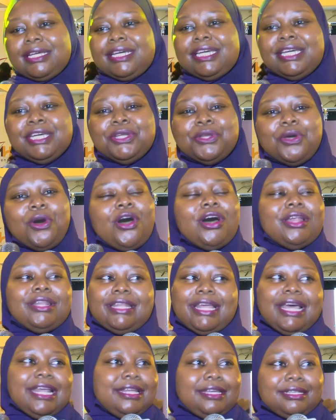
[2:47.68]
in
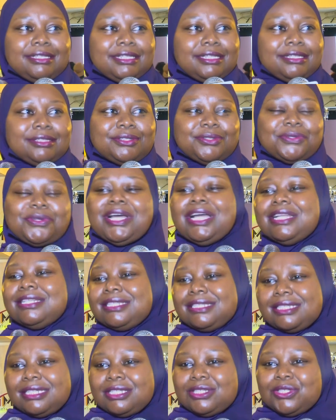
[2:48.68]
underneath it. You can
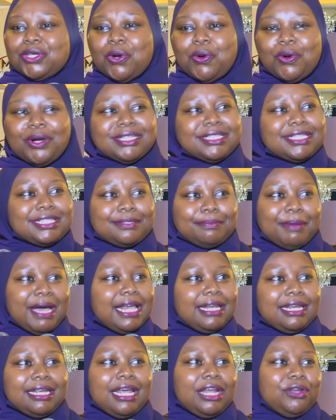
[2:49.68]
see someone
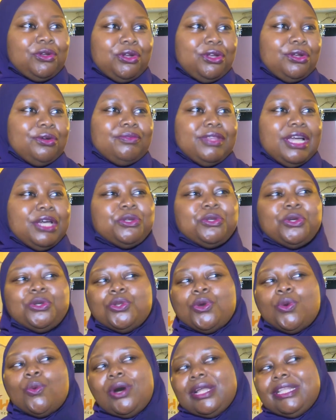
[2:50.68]
smiling and all of that. You don't
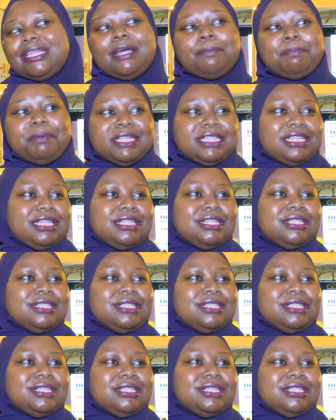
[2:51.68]
know what that person